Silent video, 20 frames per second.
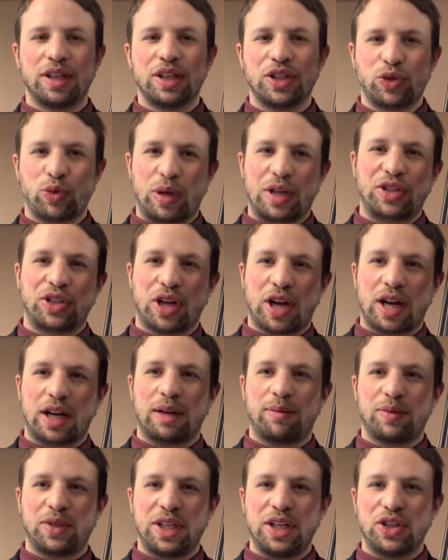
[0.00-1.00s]
So when I talk,
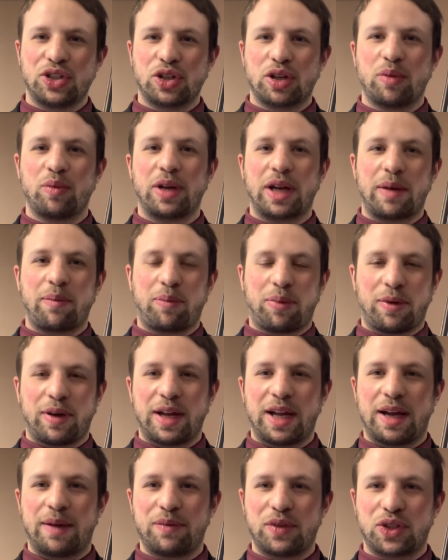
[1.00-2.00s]
I'm the teacher, and when I
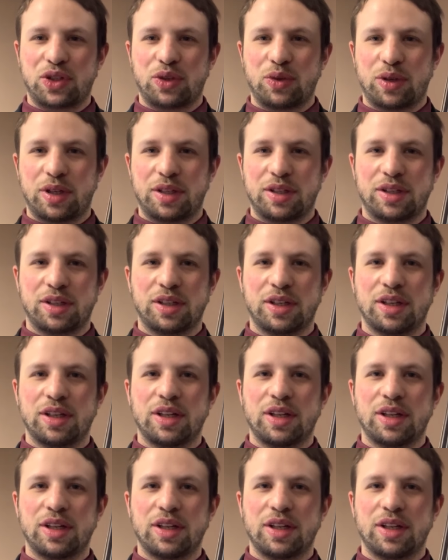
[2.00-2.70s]
play, I'm the student.